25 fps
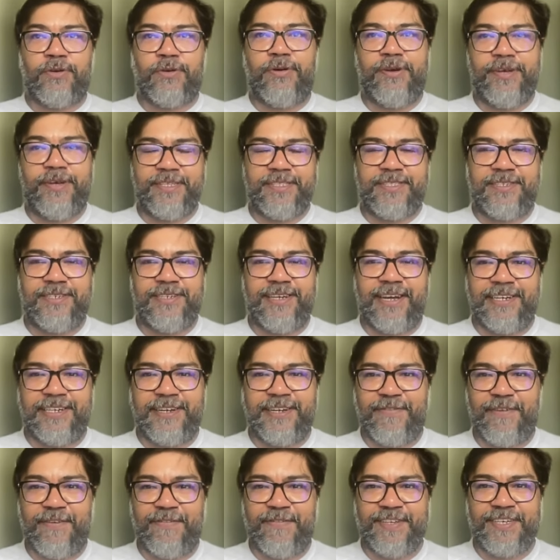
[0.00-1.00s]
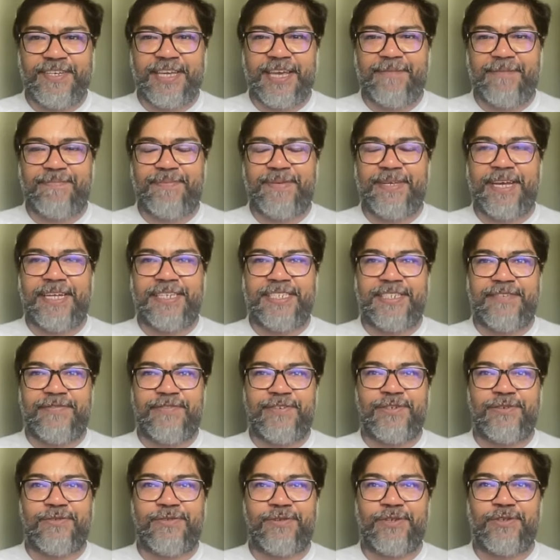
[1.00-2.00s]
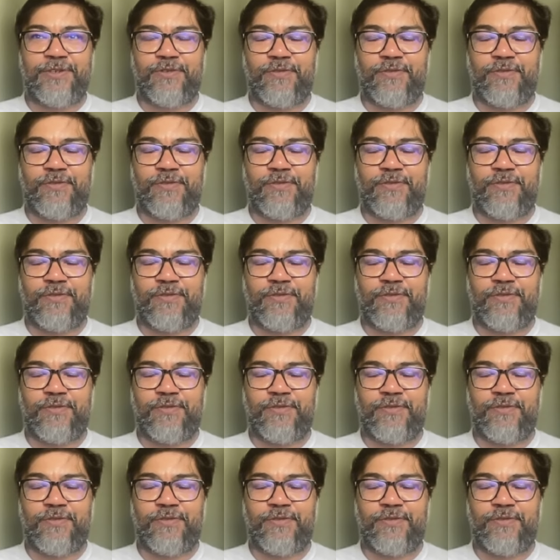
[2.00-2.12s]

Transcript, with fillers: going 350 kph, even doing